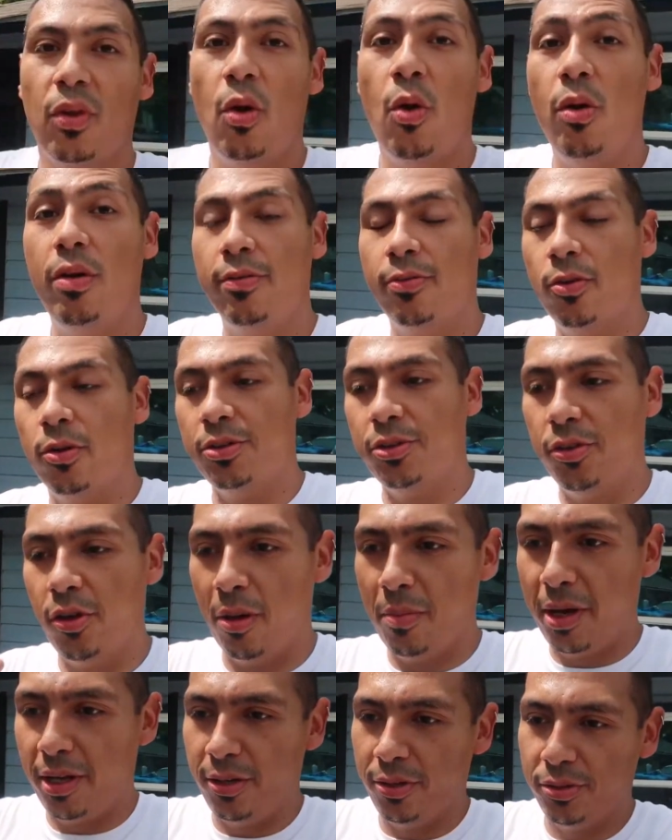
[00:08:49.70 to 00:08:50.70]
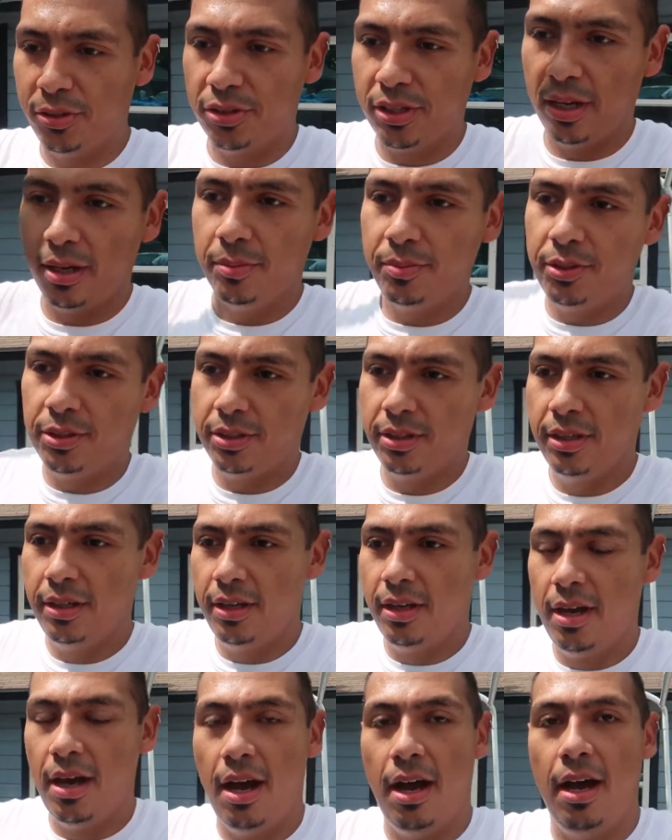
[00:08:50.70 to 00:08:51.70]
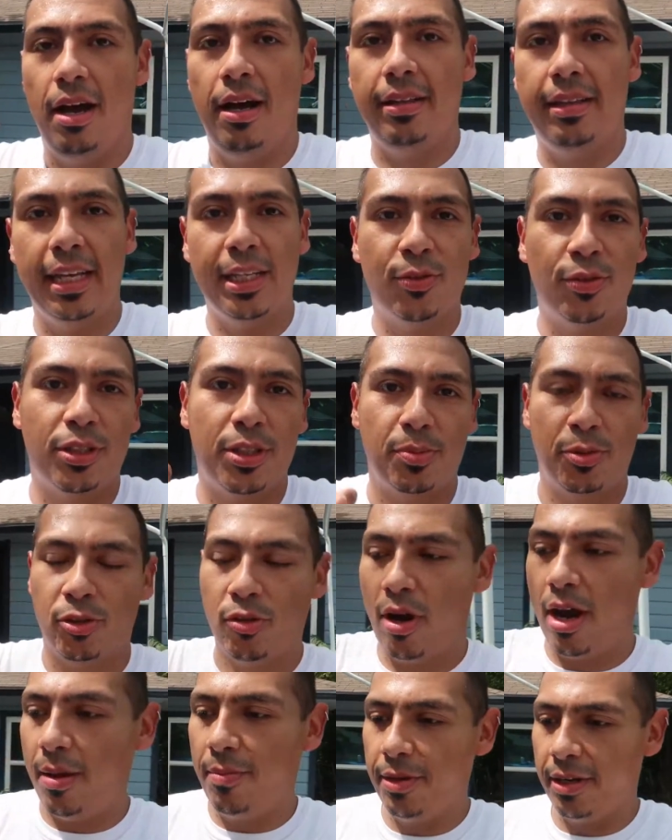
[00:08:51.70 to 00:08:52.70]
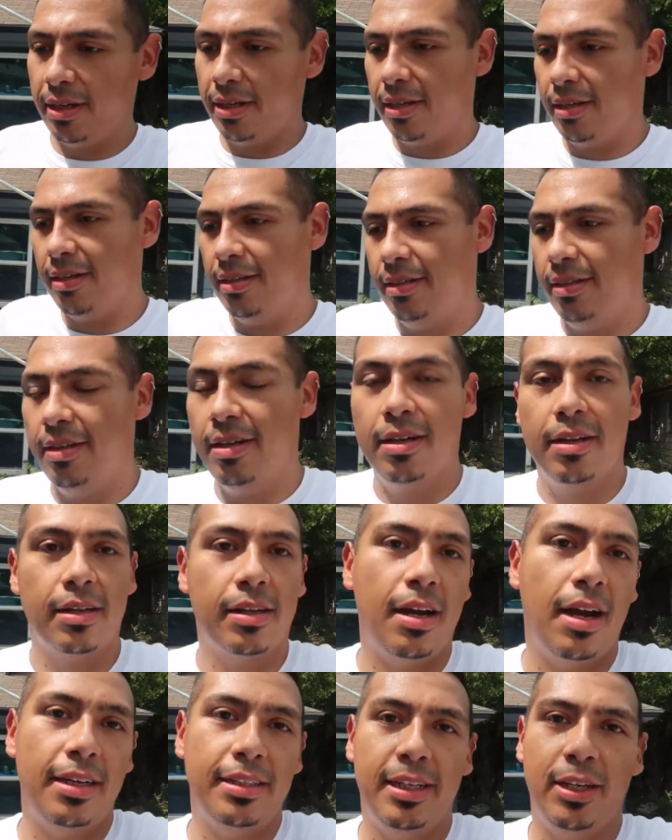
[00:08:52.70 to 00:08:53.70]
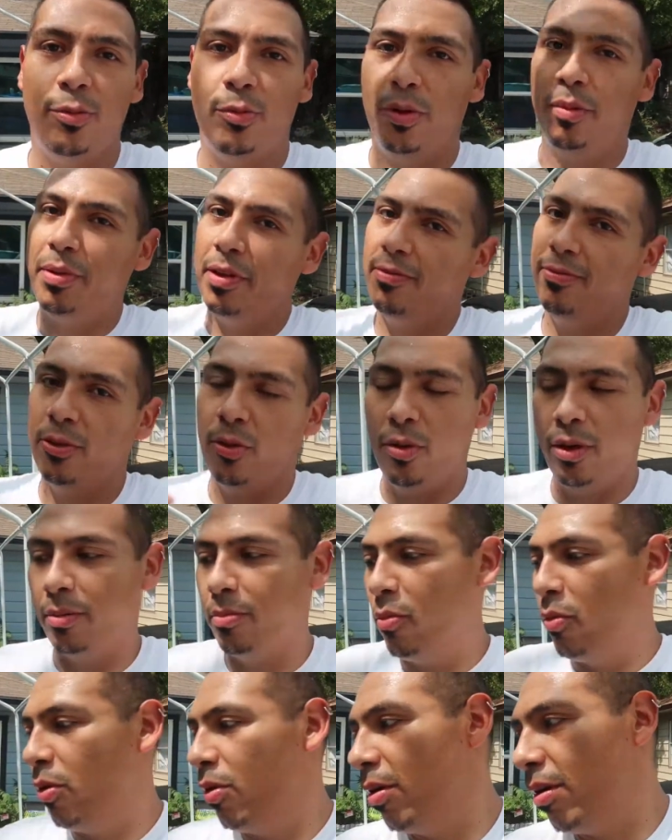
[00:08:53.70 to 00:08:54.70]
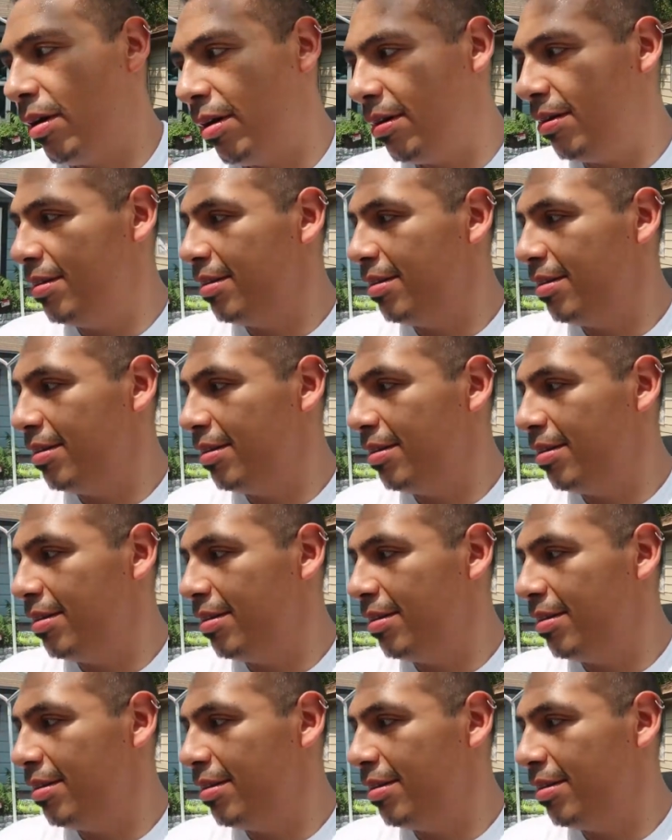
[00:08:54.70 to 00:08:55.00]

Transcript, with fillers: Oh, and of course to all my new subs, uh, thanks for subscribing. Content will be flowing more